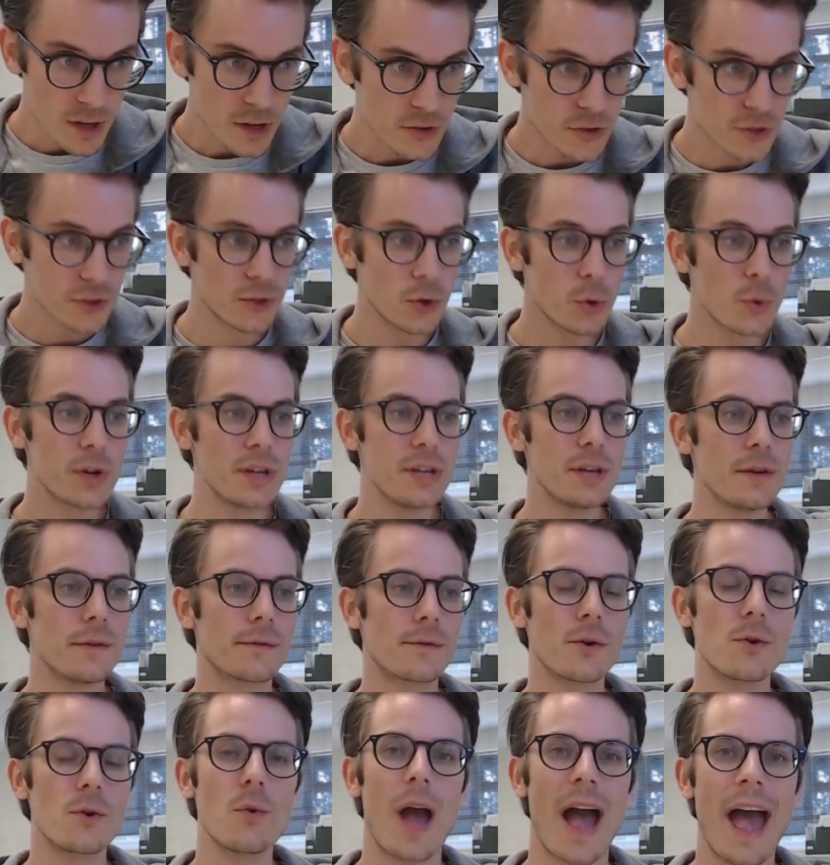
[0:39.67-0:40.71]
just talking you
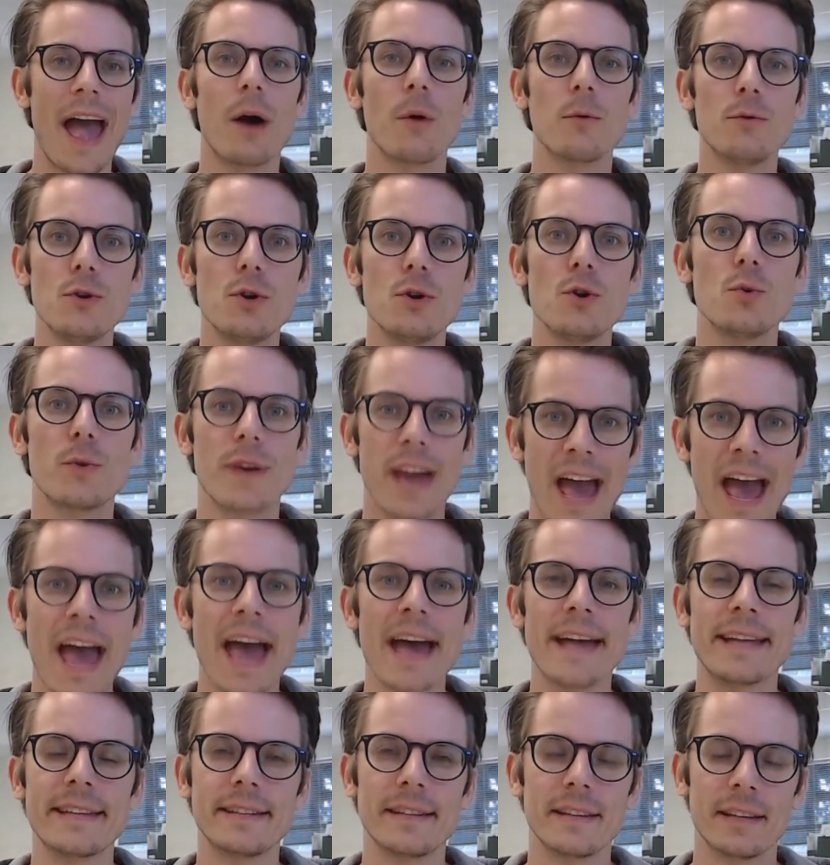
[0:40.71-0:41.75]
through how you
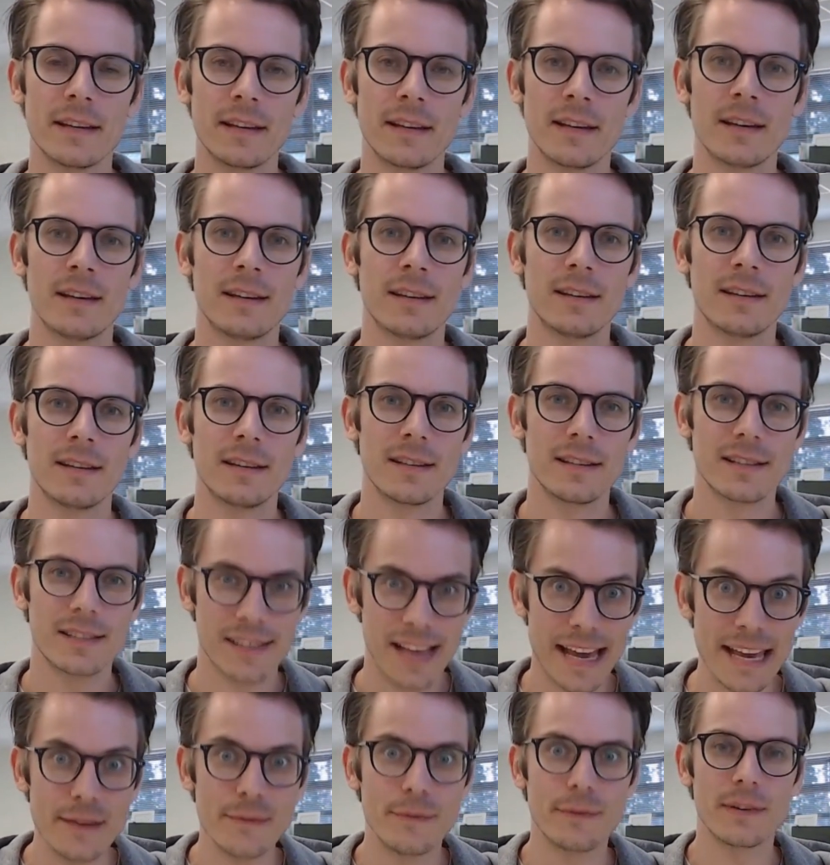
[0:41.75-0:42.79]
can
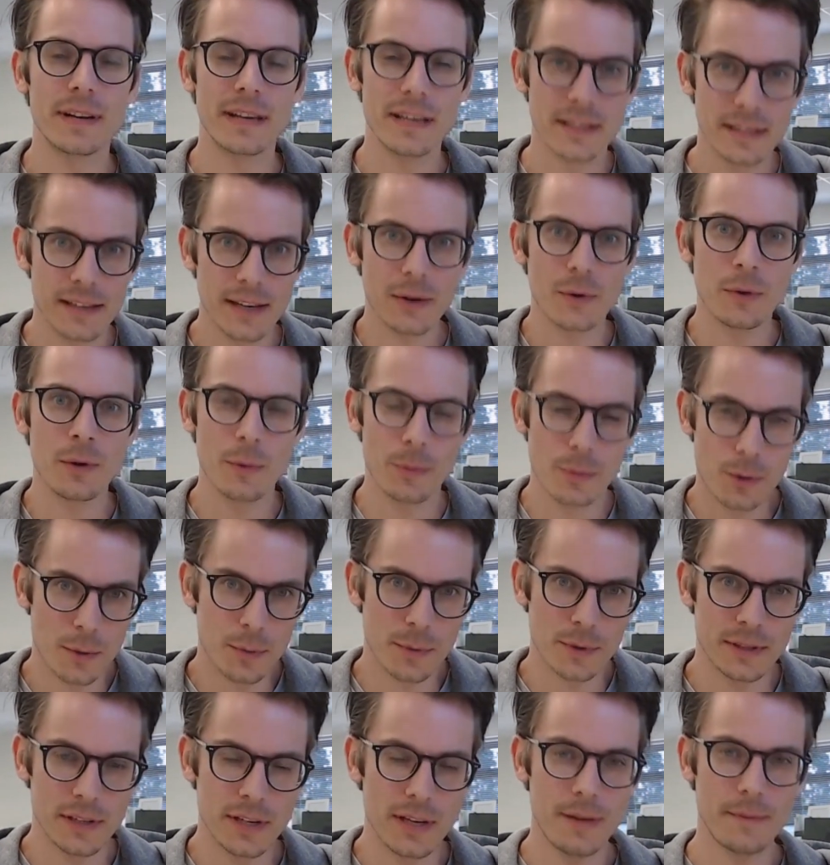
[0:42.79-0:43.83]
safely sell your
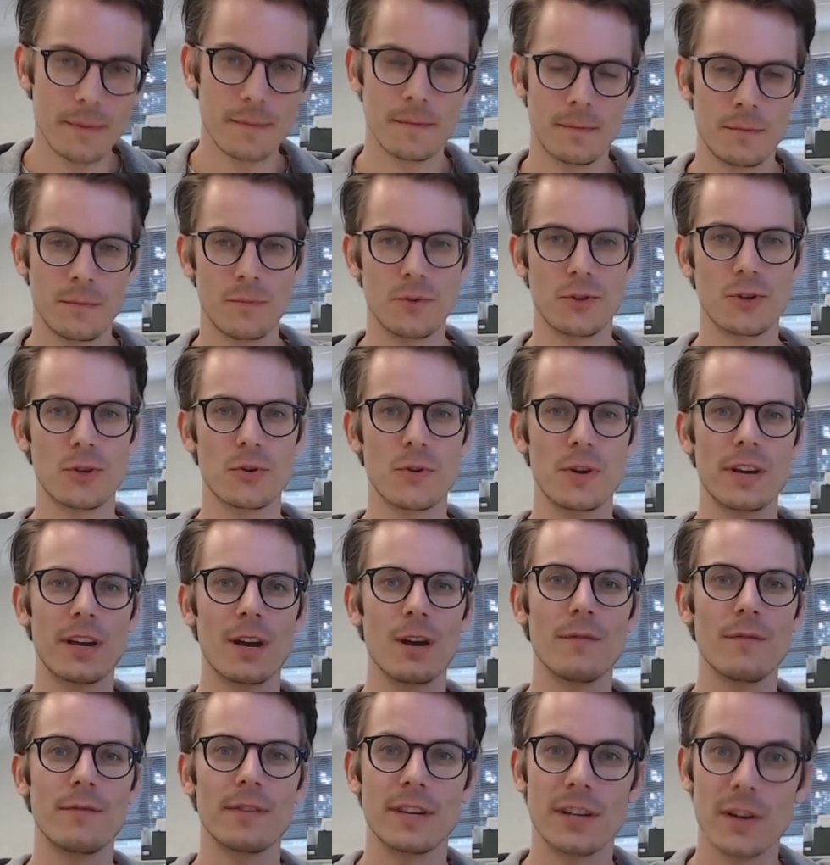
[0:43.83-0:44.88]
property during
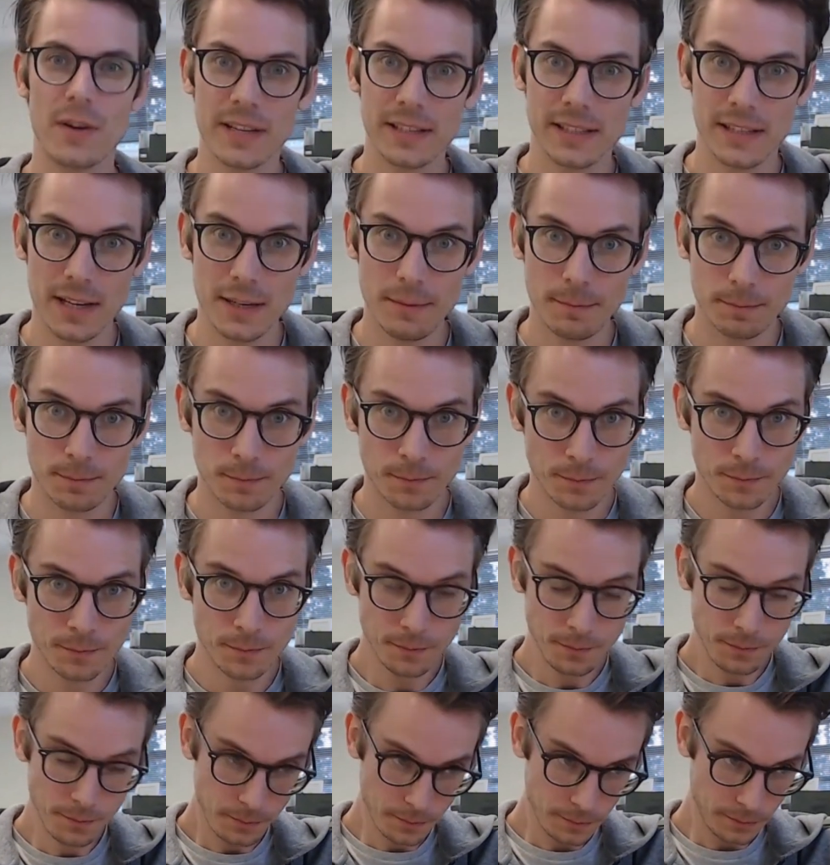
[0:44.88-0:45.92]
COVID-19
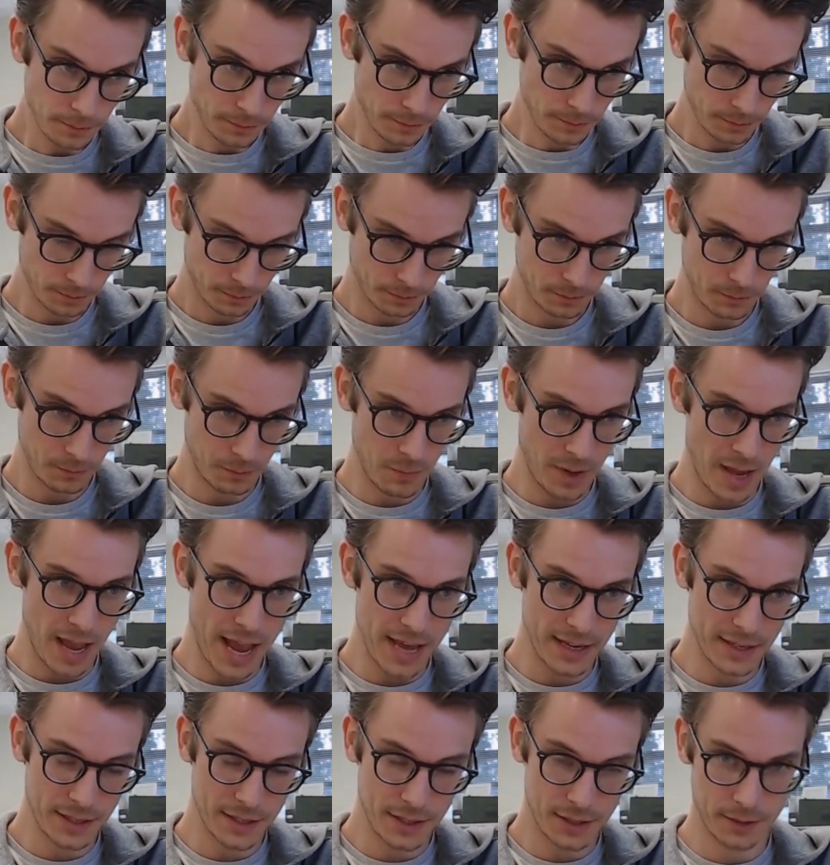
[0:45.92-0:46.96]

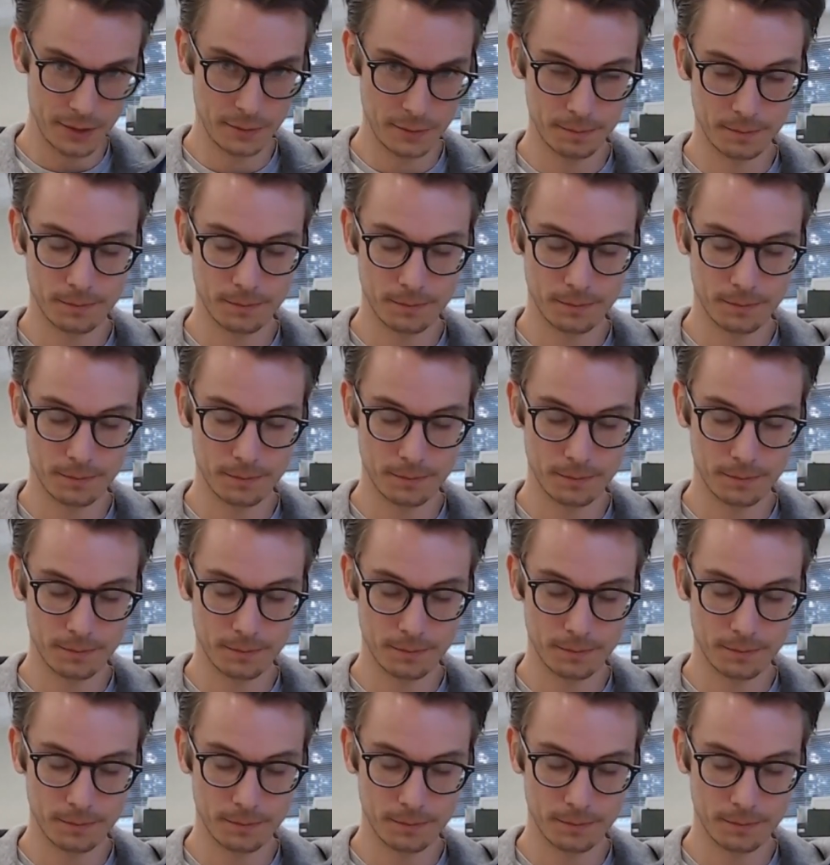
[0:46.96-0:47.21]
and